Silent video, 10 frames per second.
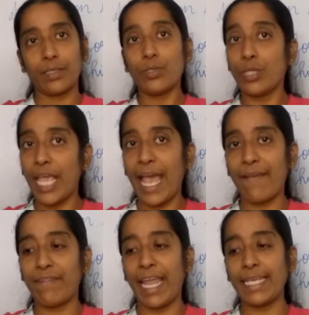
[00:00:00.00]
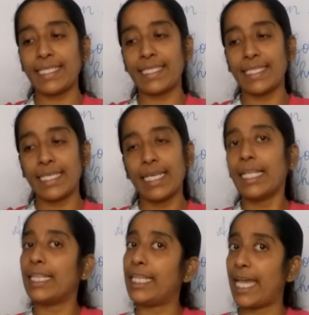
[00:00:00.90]
do they have legs?
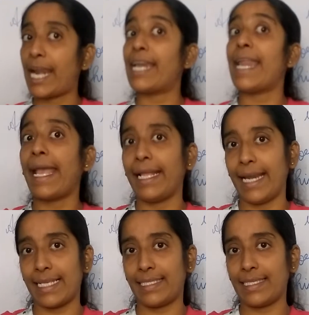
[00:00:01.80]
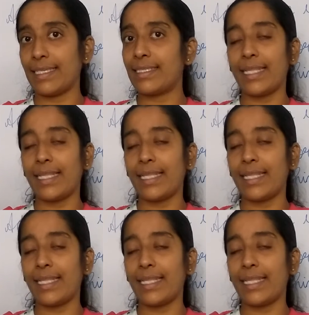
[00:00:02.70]
They are legless.